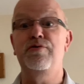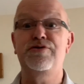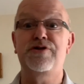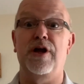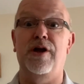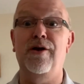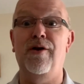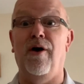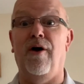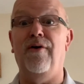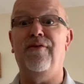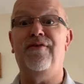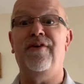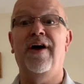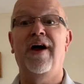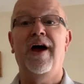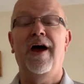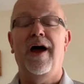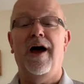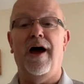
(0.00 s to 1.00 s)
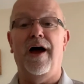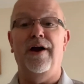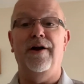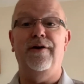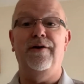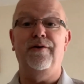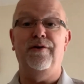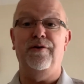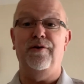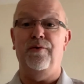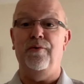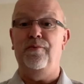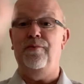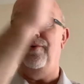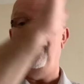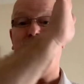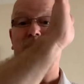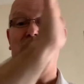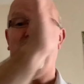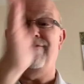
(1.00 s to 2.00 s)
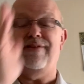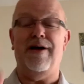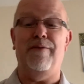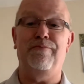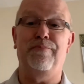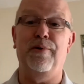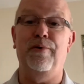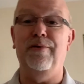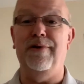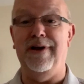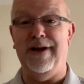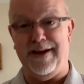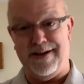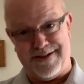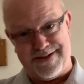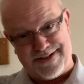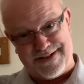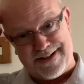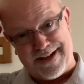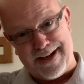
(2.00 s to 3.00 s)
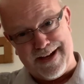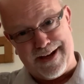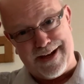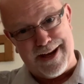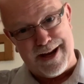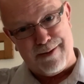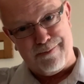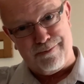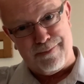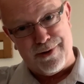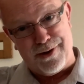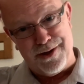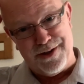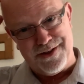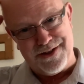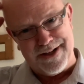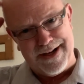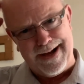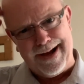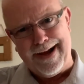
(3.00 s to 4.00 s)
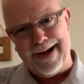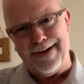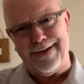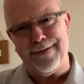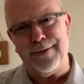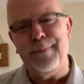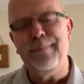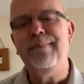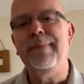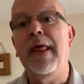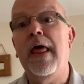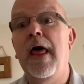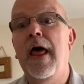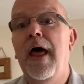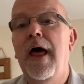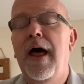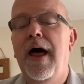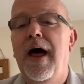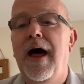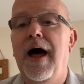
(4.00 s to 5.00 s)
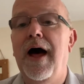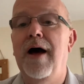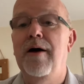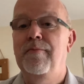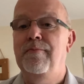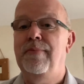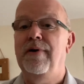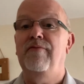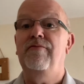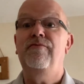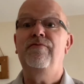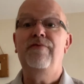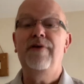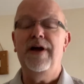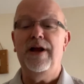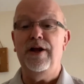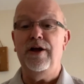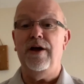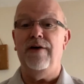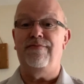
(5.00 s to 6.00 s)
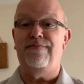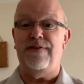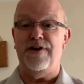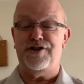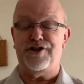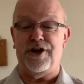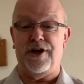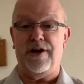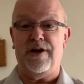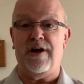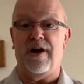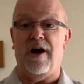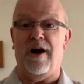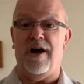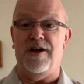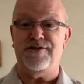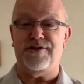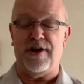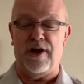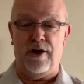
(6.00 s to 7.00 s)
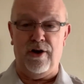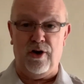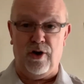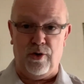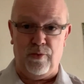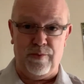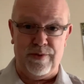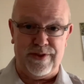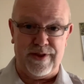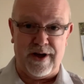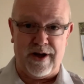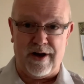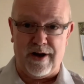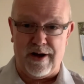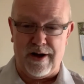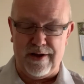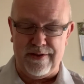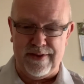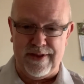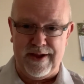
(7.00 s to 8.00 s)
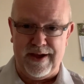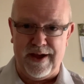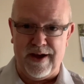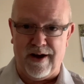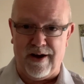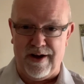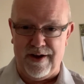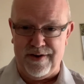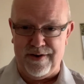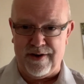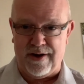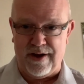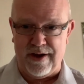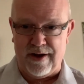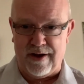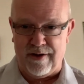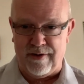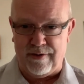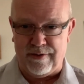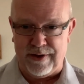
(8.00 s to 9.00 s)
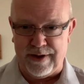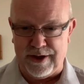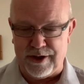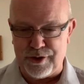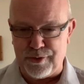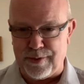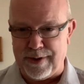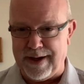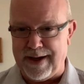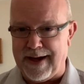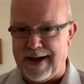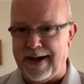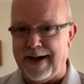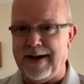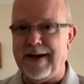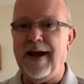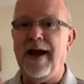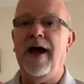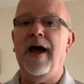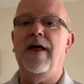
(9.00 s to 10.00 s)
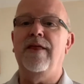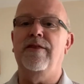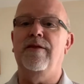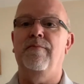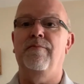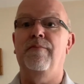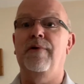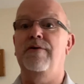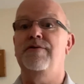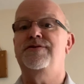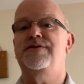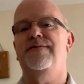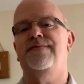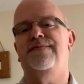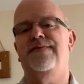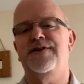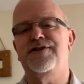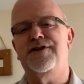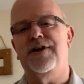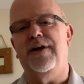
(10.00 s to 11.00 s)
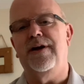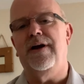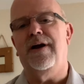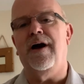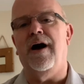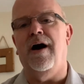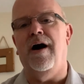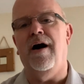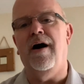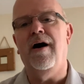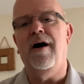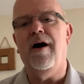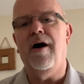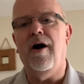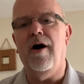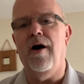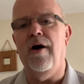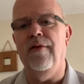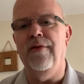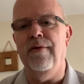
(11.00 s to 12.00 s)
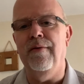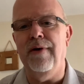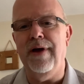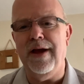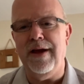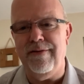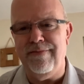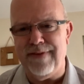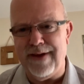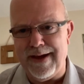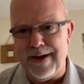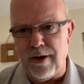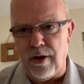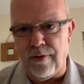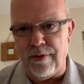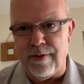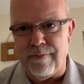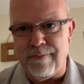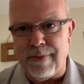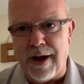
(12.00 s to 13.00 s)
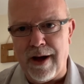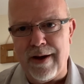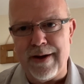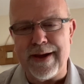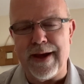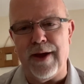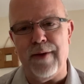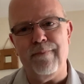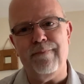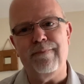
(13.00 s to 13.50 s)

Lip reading: a lot, and you will have that boot lid sticking up behind your head. But really efficient cars, along with the Hyundai Ioniq 28, the most efficient car on the EV on the market.